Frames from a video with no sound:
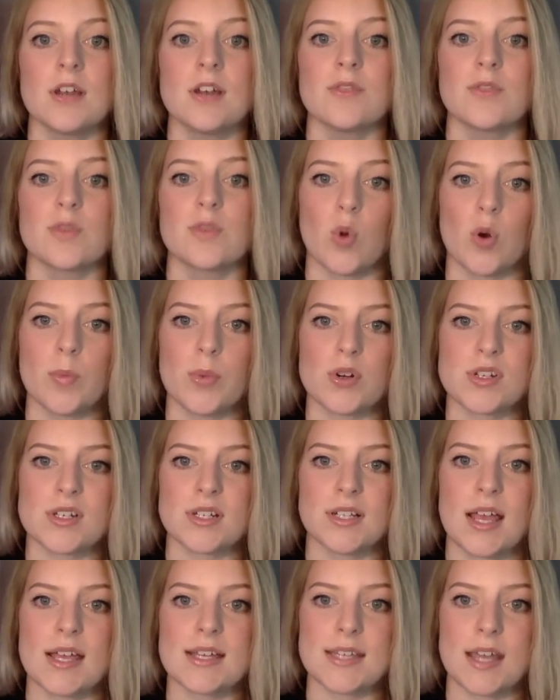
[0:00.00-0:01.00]
For more
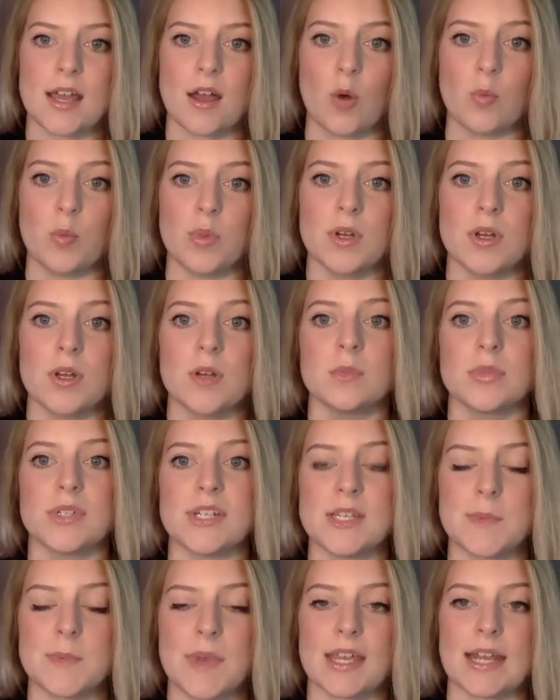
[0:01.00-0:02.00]
personalized help,
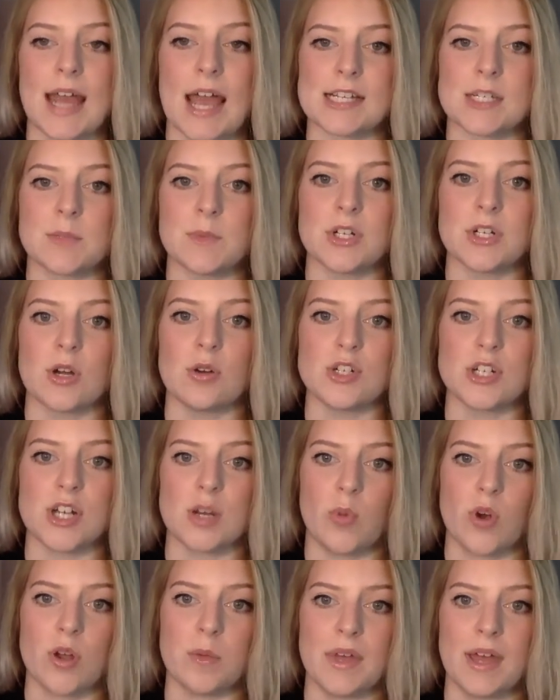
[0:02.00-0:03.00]
please make an academic coaching
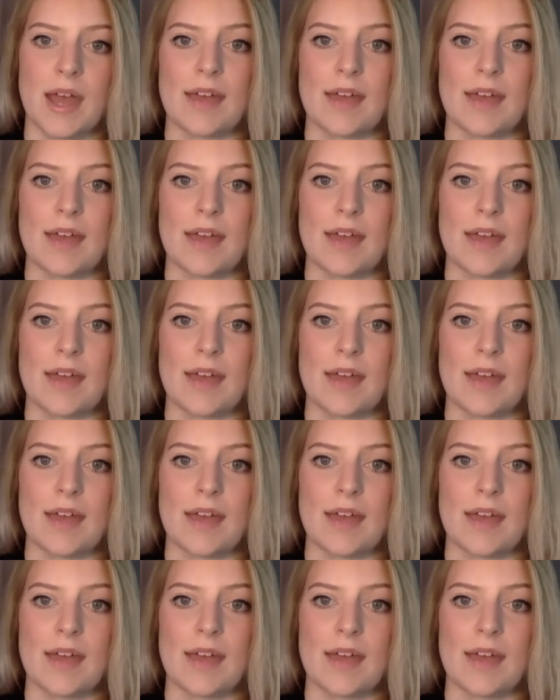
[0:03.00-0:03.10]
appointment